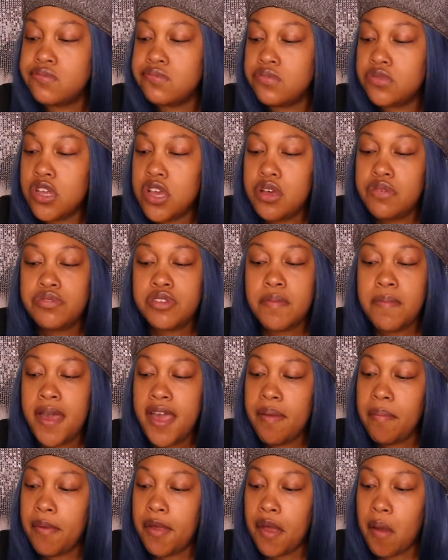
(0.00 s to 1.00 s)
he was a
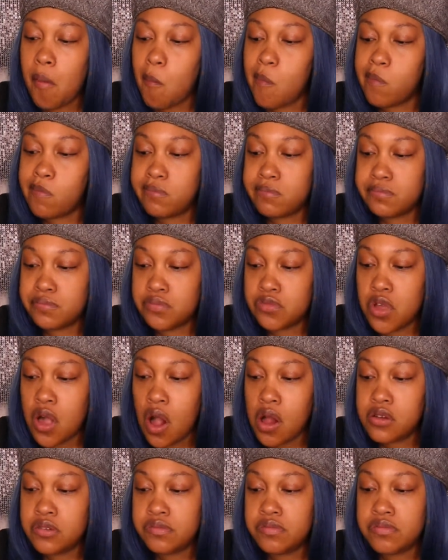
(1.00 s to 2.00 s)
baby.
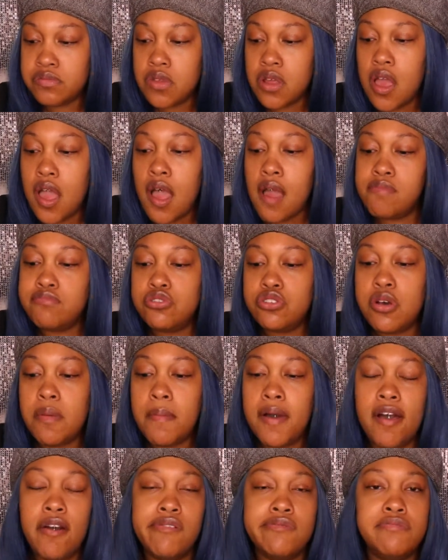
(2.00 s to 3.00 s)
I'm talking
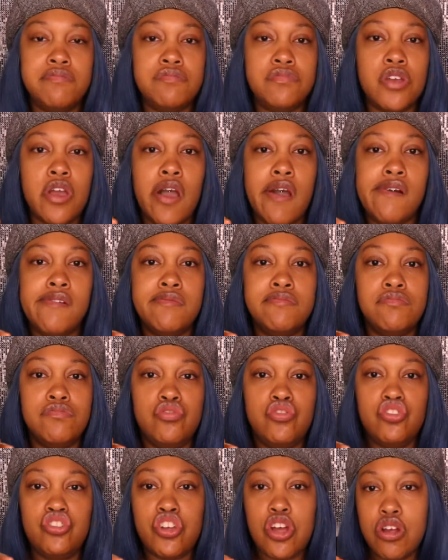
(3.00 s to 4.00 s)
about
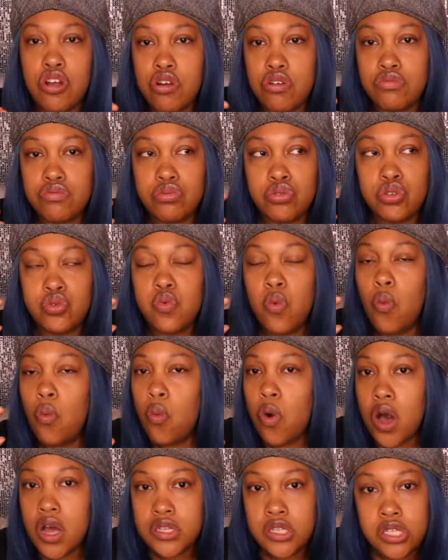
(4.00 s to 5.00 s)
shirts,
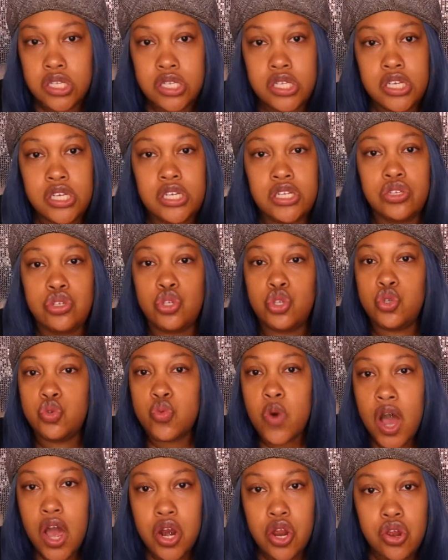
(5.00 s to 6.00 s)
onesies,
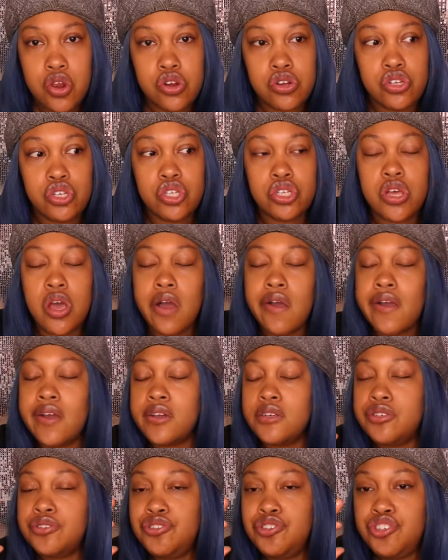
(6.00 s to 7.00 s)
sweaters,
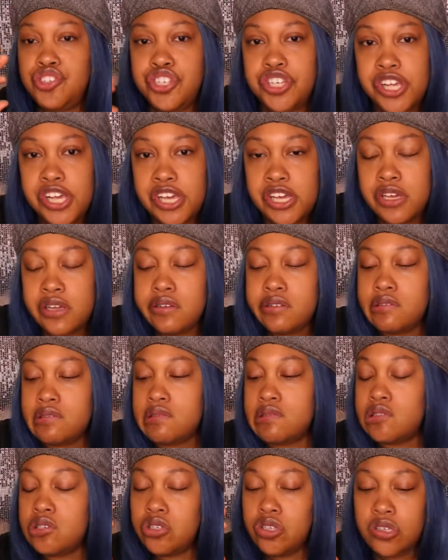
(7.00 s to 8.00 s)

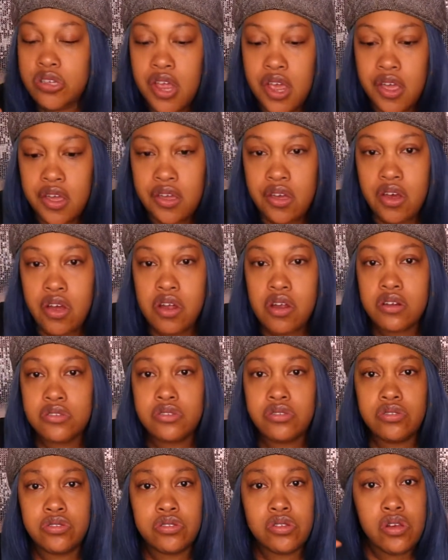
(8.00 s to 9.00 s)
jeans,
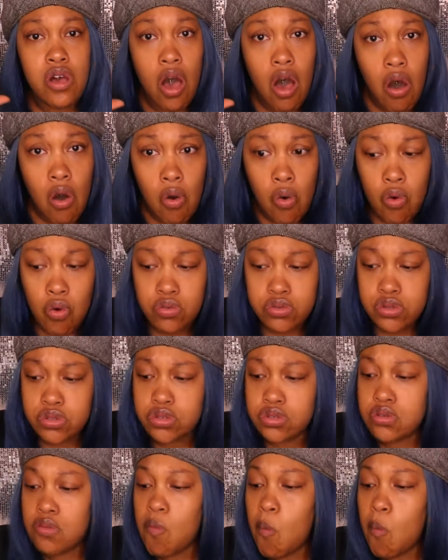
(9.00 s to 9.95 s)
sneakers, coats,